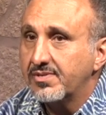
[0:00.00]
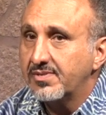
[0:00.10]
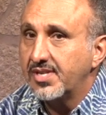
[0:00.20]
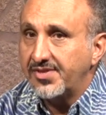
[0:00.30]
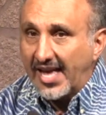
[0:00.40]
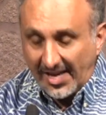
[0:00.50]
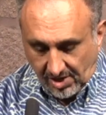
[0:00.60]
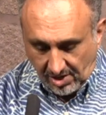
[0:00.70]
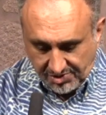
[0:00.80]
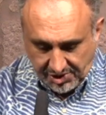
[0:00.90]
In that
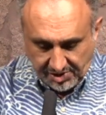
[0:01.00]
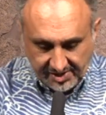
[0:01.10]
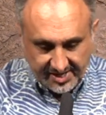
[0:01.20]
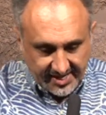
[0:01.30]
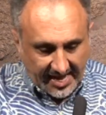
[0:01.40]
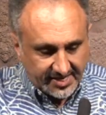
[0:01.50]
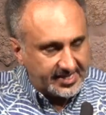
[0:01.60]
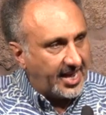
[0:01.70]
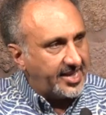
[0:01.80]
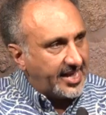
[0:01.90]
culture, in that
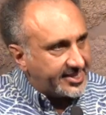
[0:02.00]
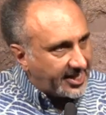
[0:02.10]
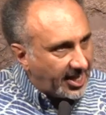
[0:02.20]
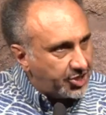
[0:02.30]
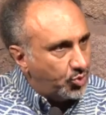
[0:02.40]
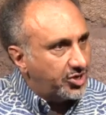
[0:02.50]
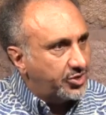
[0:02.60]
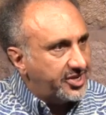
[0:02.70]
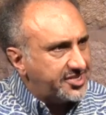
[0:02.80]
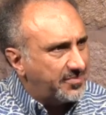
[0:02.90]
day, that's how you would
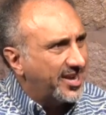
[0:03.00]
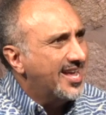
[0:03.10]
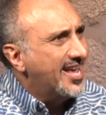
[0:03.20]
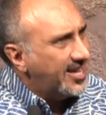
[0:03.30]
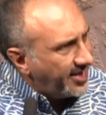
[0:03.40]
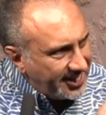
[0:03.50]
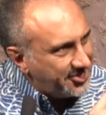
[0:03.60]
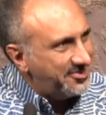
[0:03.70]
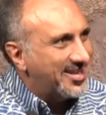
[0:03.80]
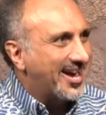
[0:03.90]
greet somebody. And they didn't
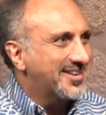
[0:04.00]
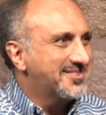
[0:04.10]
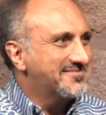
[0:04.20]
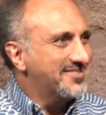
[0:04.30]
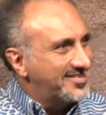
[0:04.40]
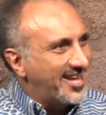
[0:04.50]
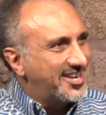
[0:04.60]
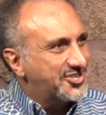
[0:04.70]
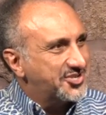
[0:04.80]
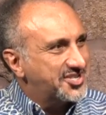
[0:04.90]
do that. Isn't that
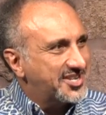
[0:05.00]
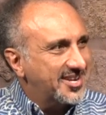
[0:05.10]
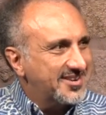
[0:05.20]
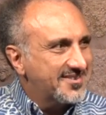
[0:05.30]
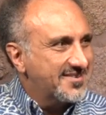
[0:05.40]
interesting?